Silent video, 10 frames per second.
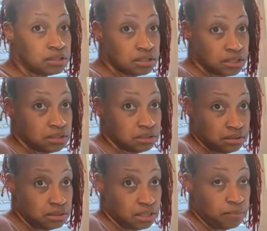to
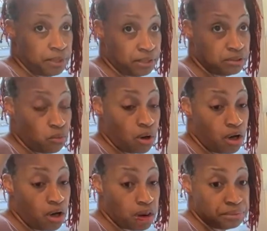up on the
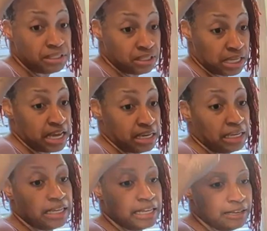wall for me to look at
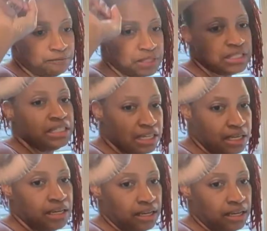it, if it's in there,
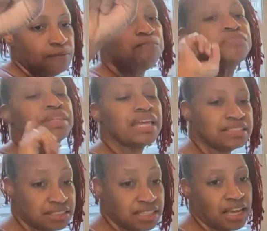then
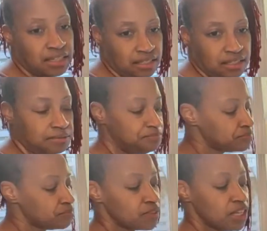it's staying in there.
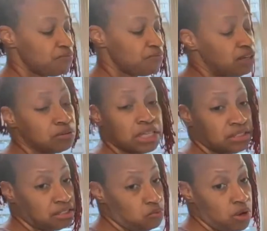If I don't
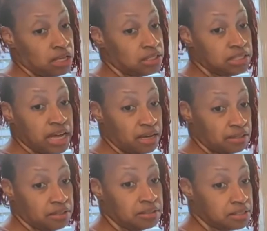catch it while it's down
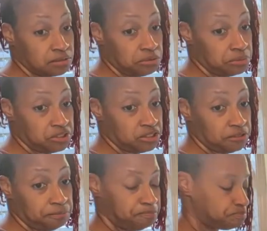here on the sewing
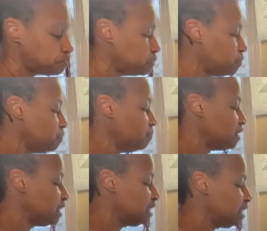machine.
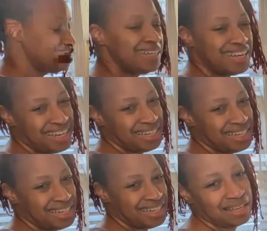Now that
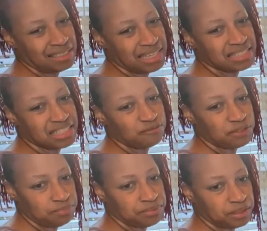is unless it's
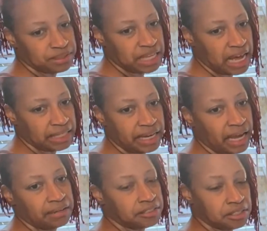flipped upside
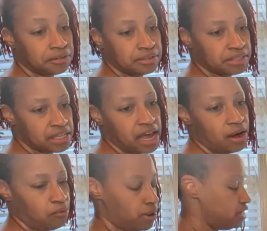down and turned
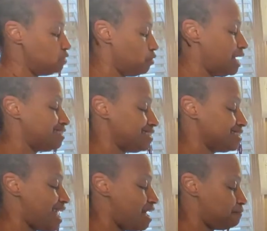sideways, where I just
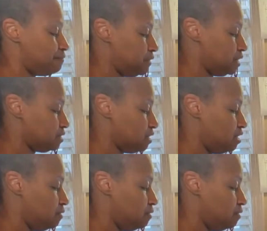have to fix it.